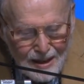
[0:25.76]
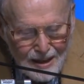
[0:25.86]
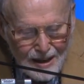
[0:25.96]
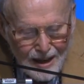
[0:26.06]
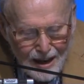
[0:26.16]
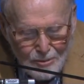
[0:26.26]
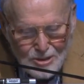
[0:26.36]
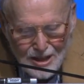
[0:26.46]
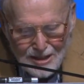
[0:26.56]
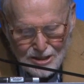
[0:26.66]
I
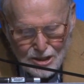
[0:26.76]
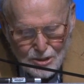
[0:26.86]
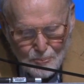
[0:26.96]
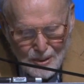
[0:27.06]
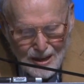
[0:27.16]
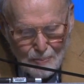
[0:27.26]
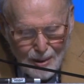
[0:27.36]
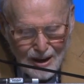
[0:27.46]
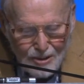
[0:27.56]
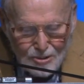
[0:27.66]
was asked to speak
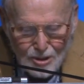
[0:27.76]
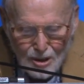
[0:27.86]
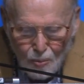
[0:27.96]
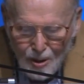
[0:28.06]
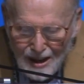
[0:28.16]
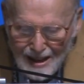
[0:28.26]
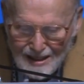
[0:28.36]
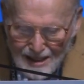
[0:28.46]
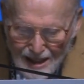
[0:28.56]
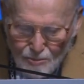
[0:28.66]
about what I
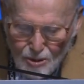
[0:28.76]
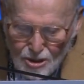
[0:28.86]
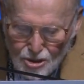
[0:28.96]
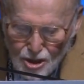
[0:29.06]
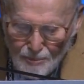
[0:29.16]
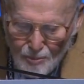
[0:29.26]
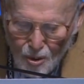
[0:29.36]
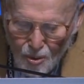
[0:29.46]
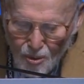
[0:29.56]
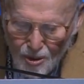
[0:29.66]
did with
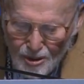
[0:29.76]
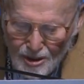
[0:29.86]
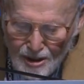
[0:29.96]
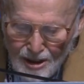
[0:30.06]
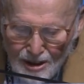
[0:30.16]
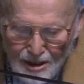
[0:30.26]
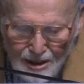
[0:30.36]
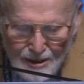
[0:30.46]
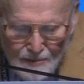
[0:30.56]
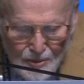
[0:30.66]
Jim Gordon
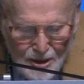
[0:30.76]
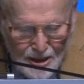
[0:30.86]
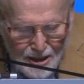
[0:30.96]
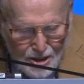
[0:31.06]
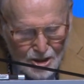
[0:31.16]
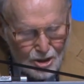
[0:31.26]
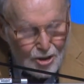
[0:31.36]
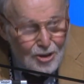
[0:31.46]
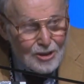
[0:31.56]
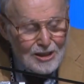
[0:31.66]
in the
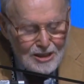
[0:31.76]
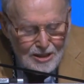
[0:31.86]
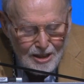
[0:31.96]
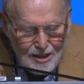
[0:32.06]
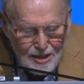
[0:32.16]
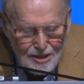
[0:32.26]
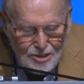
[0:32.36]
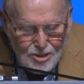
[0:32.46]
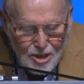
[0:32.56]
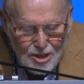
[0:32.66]
early
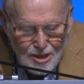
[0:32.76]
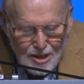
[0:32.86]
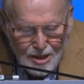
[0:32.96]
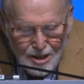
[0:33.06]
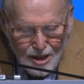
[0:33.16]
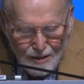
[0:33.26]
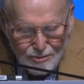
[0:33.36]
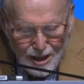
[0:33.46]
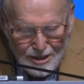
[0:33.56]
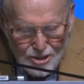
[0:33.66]
days
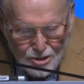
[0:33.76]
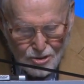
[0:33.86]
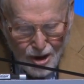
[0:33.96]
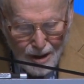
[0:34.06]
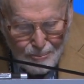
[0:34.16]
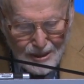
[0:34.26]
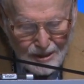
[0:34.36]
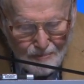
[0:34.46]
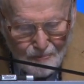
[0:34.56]
of laser trapping.